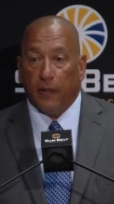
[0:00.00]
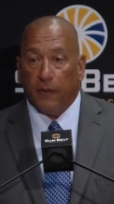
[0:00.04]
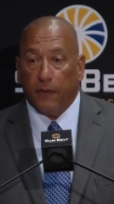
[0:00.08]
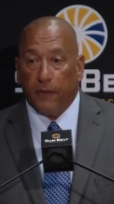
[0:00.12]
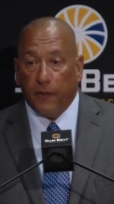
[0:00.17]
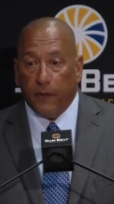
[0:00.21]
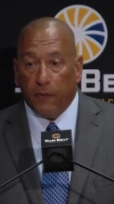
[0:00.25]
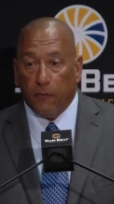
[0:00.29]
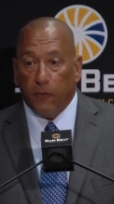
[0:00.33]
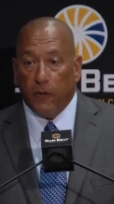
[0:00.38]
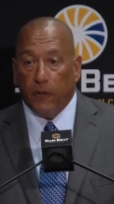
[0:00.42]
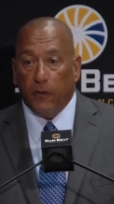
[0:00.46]
I
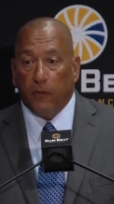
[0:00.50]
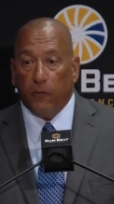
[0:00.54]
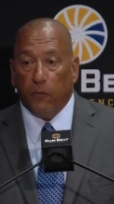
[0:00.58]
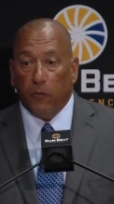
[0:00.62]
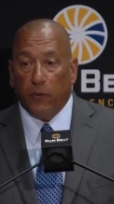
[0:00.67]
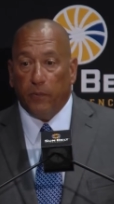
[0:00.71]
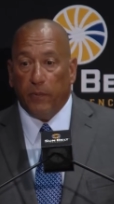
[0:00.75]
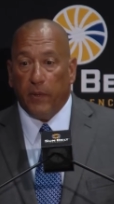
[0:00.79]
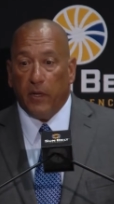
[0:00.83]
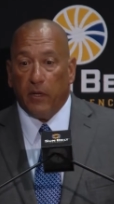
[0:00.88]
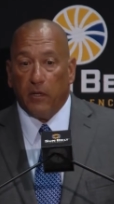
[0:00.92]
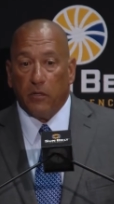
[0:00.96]
think we
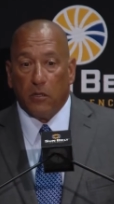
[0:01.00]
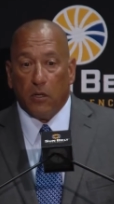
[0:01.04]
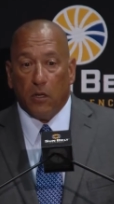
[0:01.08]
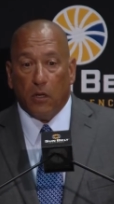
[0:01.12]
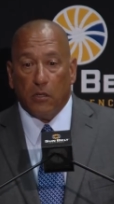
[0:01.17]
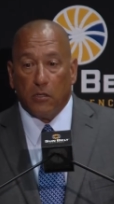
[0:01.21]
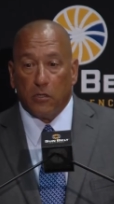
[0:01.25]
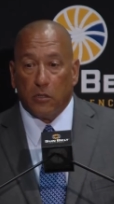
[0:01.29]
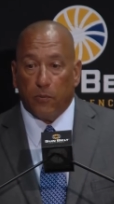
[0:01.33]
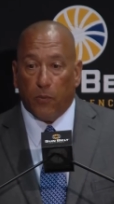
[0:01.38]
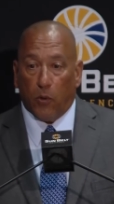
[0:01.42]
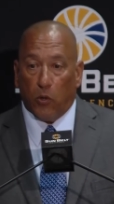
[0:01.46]
we made a,
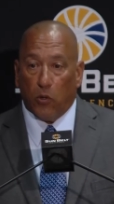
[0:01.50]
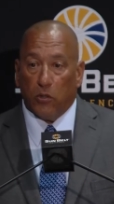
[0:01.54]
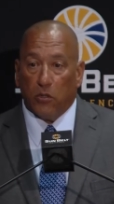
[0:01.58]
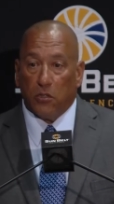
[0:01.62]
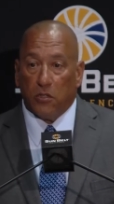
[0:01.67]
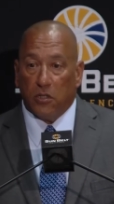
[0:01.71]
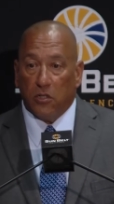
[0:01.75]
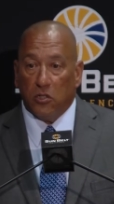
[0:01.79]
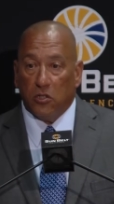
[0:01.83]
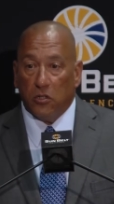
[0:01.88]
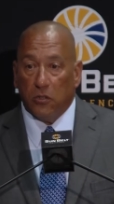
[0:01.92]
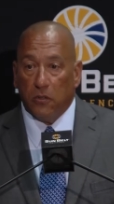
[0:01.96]
a smart
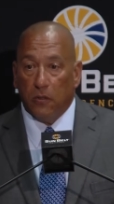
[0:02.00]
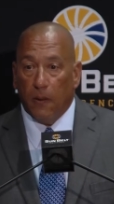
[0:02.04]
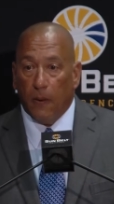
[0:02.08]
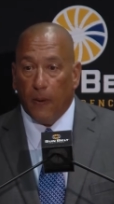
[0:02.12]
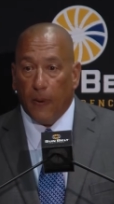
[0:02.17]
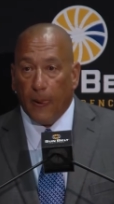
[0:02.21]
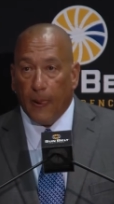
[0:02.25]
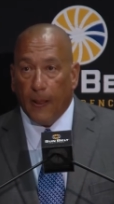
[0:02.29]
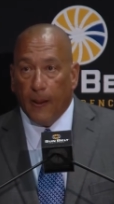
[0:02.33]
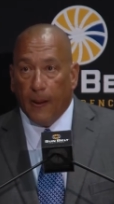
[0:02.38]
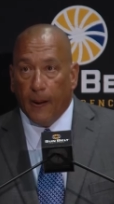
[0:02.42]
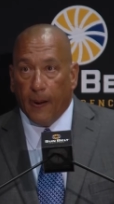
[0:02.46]
decision,
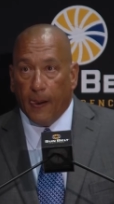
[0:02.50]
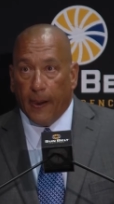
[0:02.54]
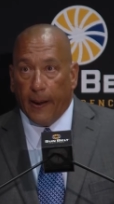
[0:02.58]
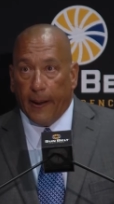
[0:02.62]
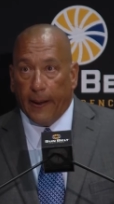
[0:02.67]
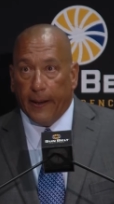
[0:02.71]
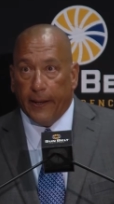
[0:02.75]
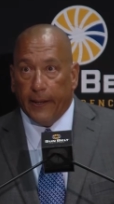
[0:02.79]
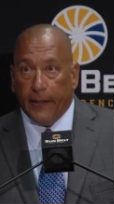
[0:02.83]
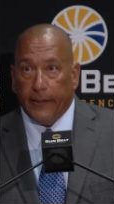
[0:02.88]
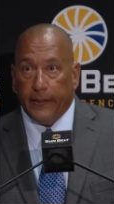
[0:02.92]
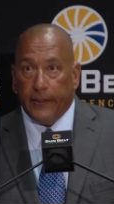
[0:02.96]

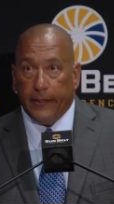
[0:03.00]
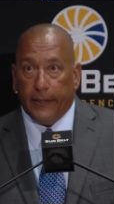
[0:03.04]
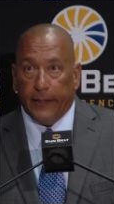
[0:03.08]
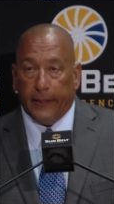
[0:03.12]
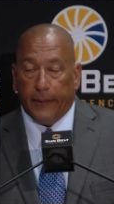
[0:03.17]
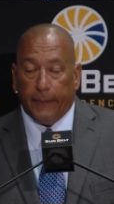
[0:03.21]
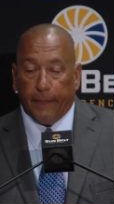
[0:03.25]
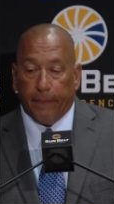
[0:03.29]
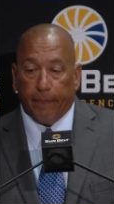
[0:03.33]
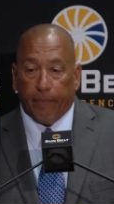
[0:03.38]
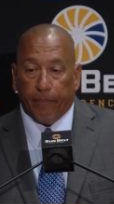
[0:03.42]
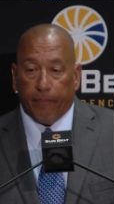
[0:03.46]
and uh,